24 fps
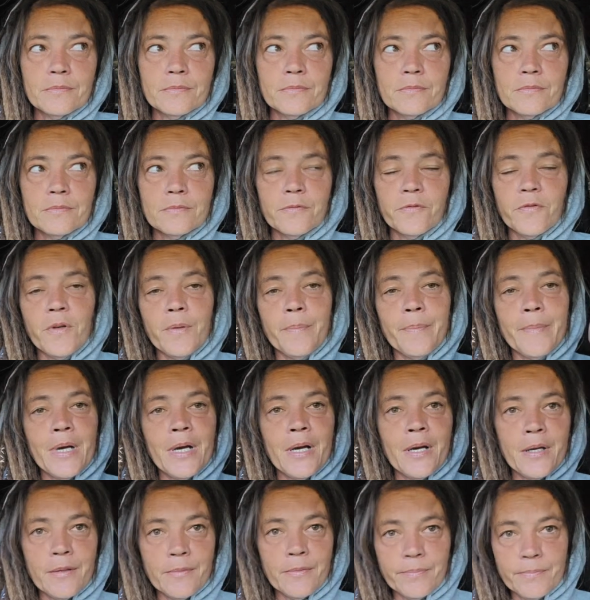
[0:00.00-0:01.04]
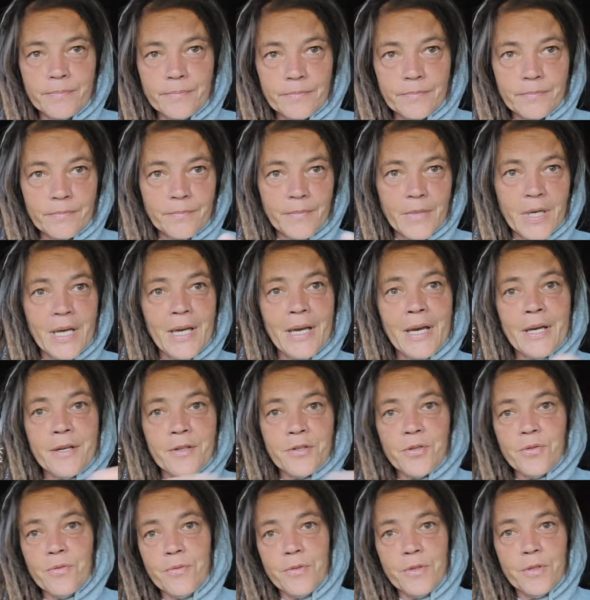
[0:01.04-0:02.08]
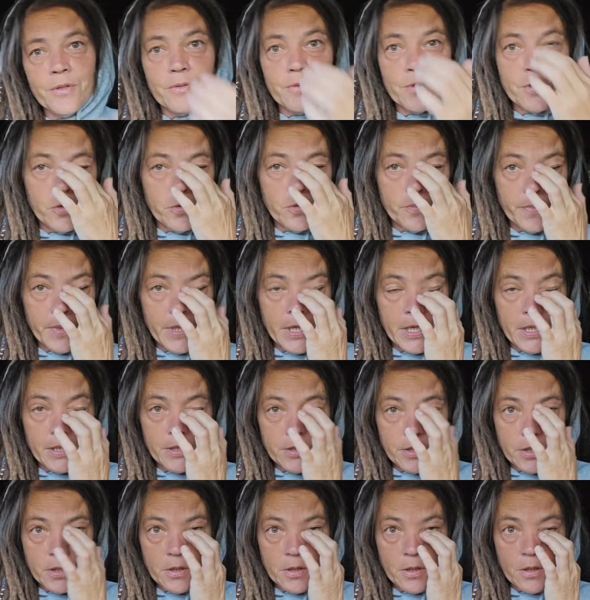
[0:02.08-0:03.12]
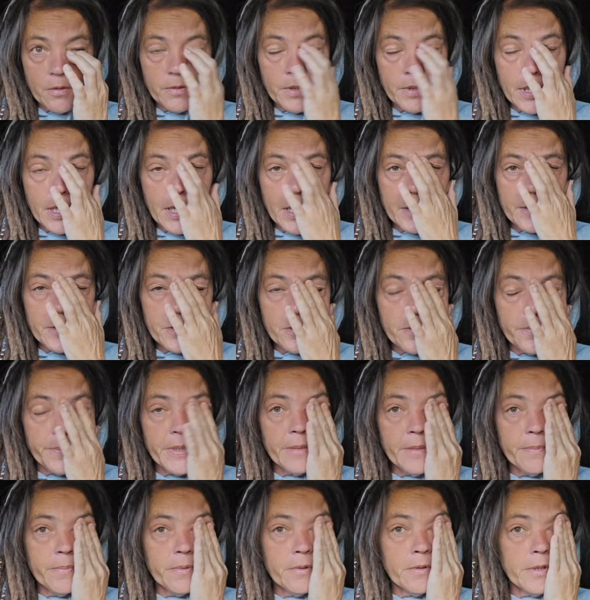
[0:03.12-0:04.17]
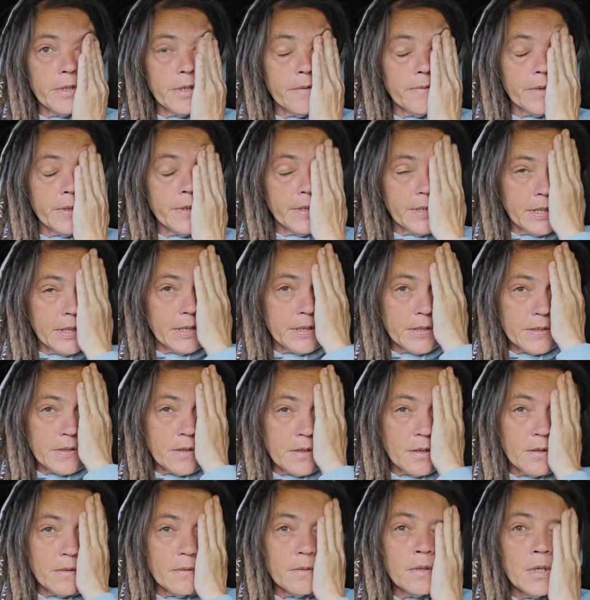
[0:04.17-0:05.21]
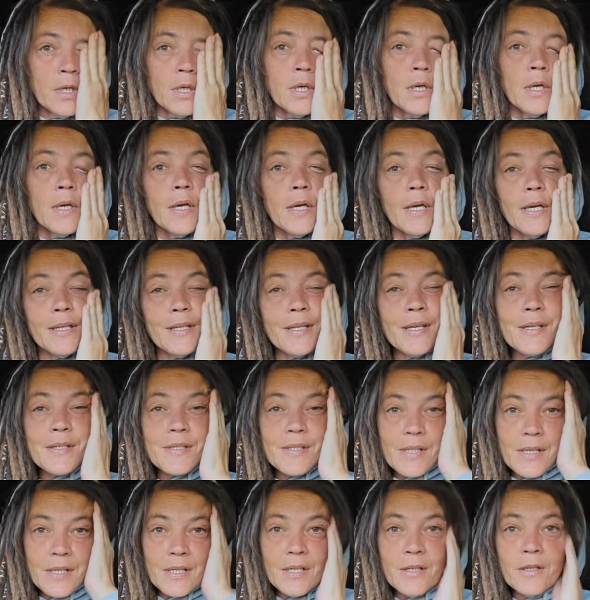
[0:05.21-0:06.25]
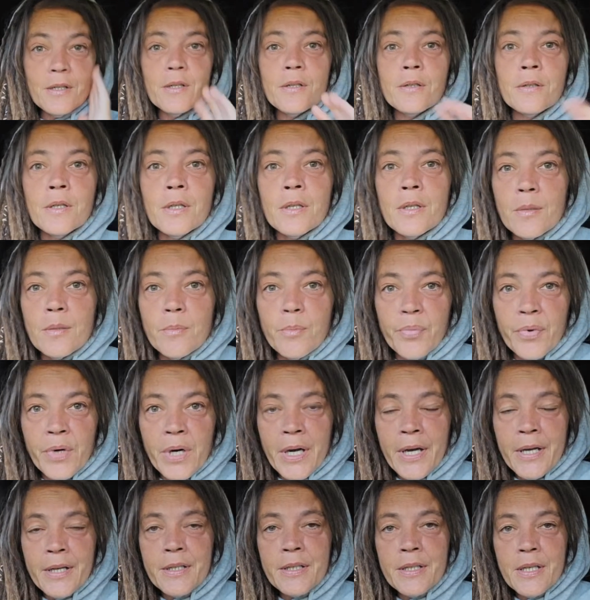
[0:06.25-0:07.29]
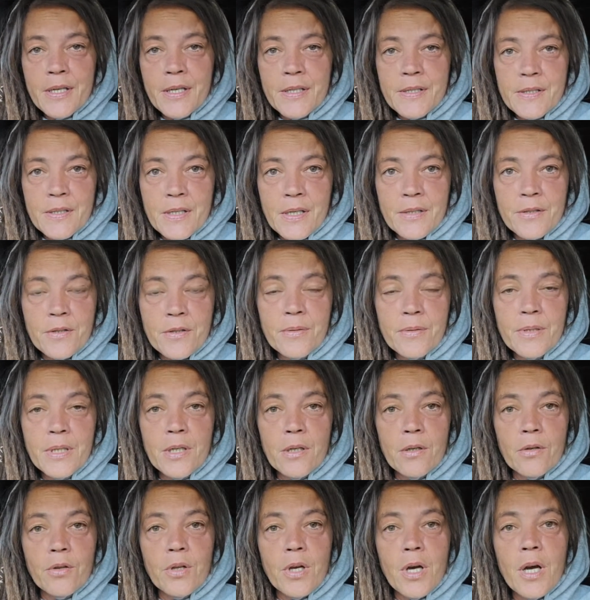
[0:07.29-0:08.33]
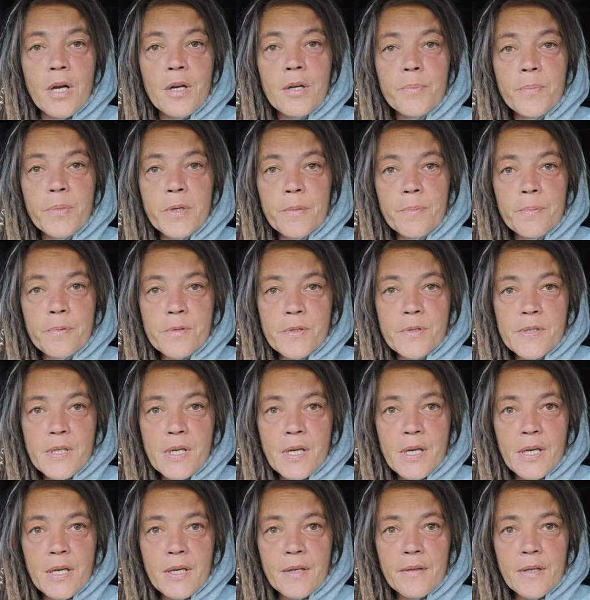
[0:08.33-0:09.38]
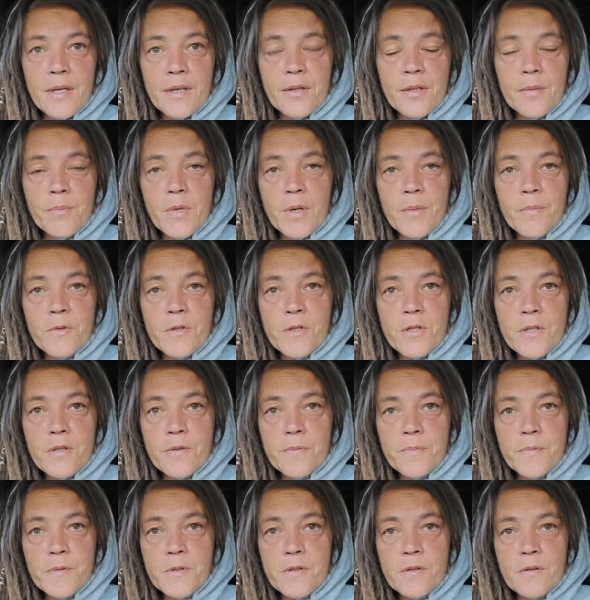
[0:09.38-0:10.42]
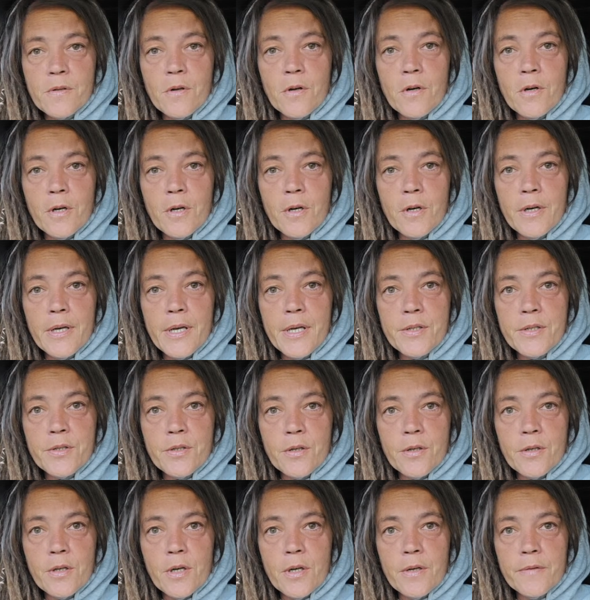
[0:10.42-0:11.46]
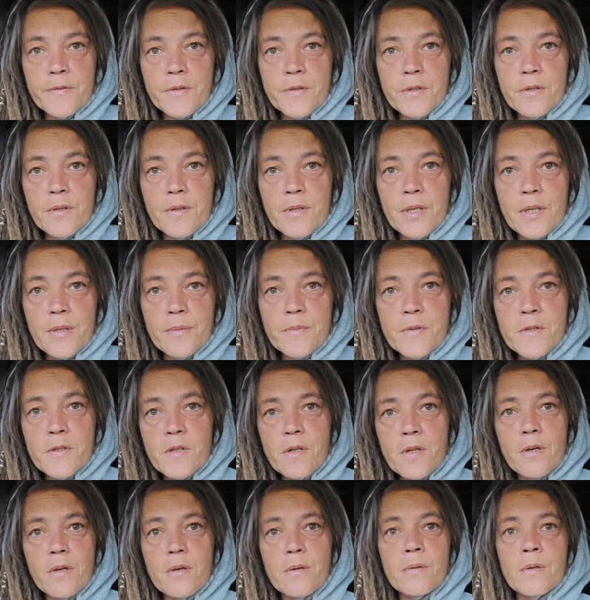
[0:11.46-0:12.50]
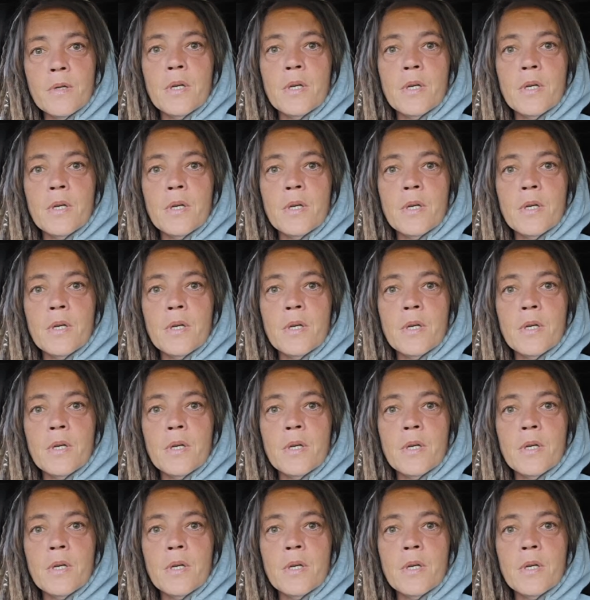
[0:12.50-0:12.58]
from my actual YouTube page, the actual people and everything. So, and yes, I hear, Brad, yes, I do hear a lot of people say that the memberships are a turnoff to them. So,